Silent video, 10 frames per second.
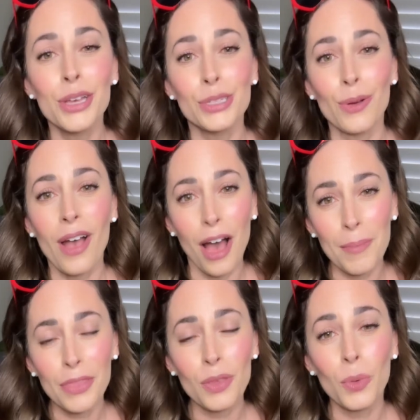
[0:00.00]
So
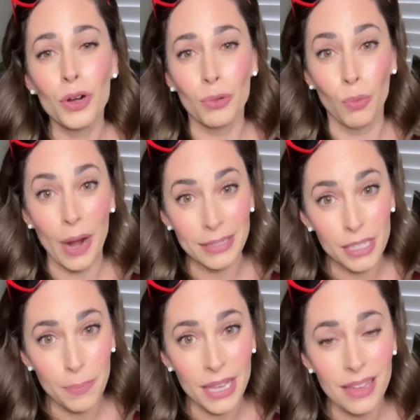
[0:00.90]
comment the word
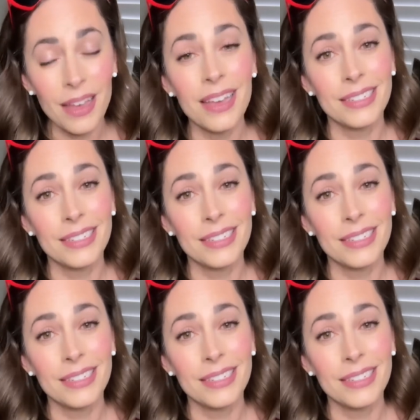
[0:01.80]
recipe